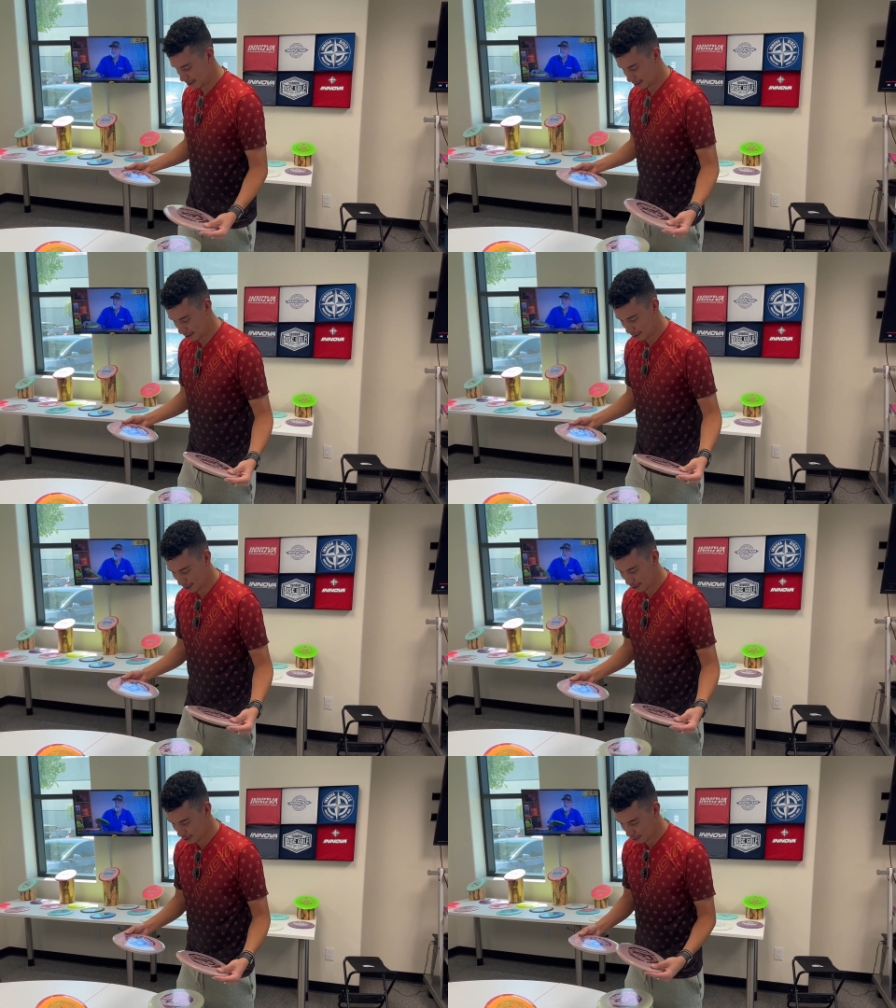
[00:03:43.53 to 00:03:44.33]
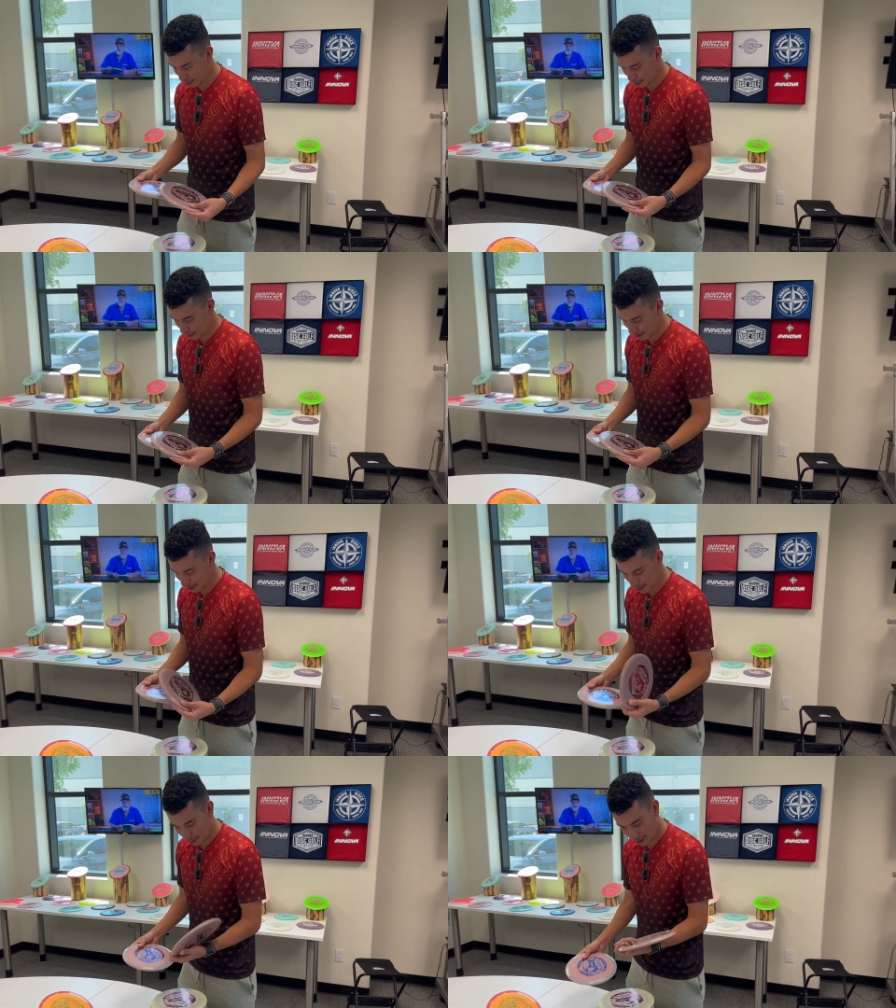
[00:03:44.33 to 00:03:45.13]
So he just pulled me
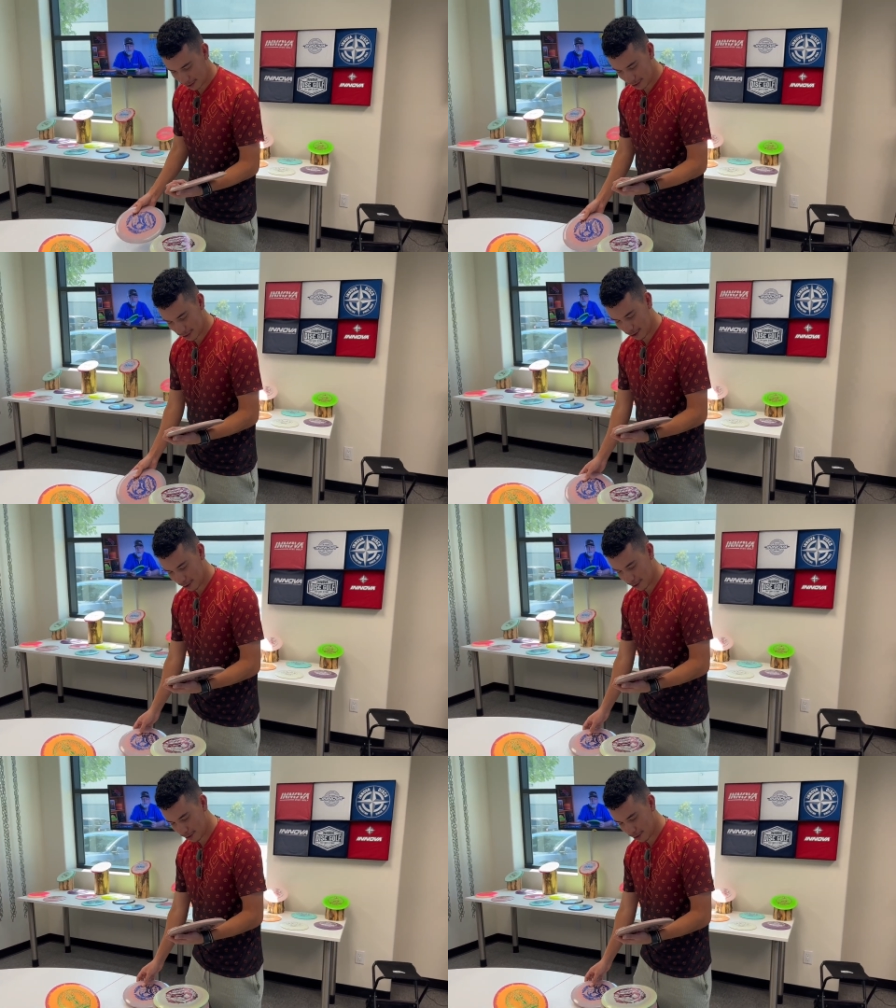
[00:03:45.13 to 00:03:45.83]
these ones, so